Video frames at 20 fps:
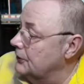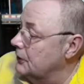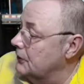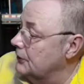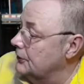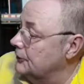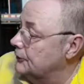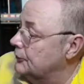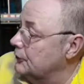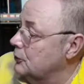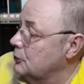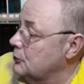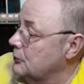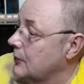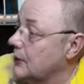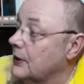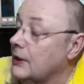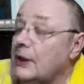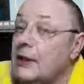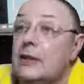I do
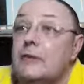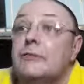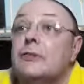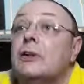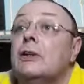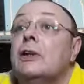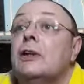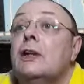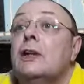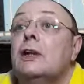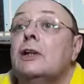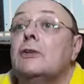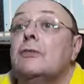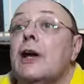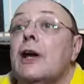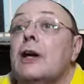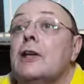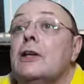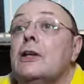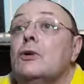believe
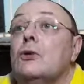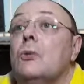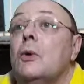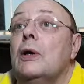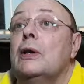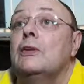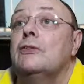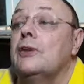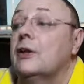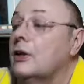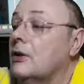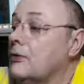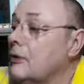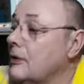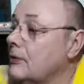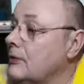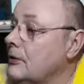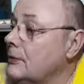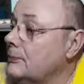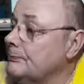you've had a little one. Is that
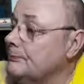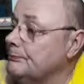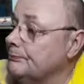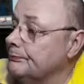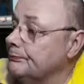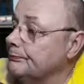correct, Ryan?